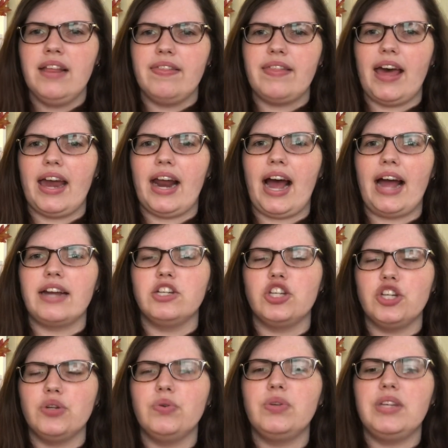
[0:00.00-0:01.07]
that I
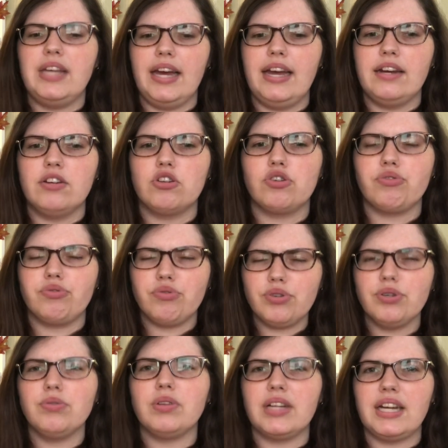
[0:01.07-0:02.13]
do get
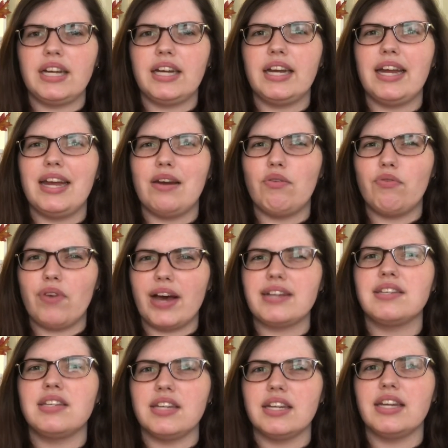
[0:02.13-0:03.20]
truly
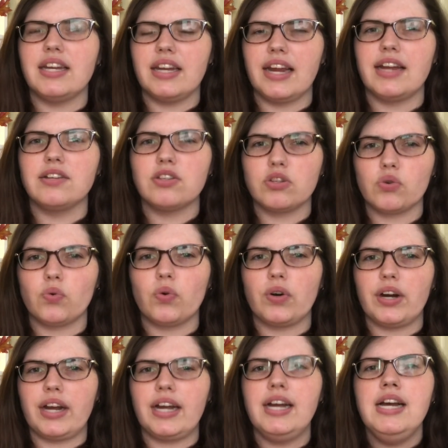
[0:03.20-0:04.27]
invested in a
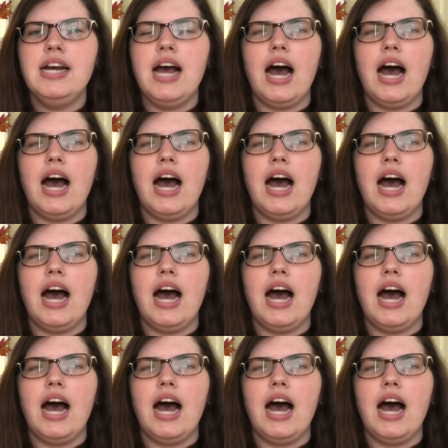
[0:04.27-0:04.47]
story.